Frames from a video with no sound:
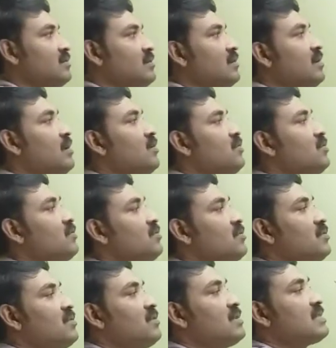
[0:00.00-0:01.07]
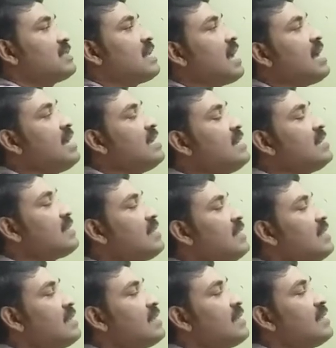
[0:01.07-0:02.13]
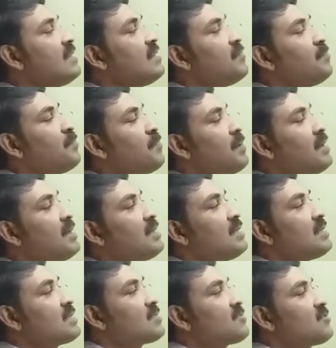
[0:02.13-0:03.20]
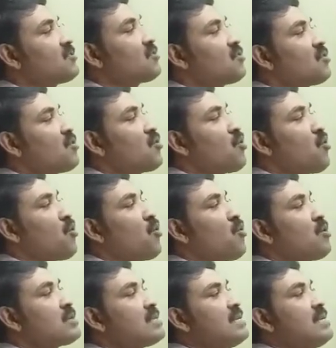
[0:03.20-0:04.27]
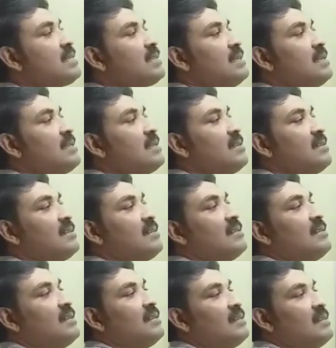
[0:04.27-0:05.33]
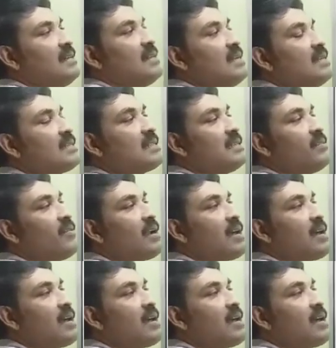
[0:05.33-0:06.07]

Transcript: Now sin theta plus cosec theta is given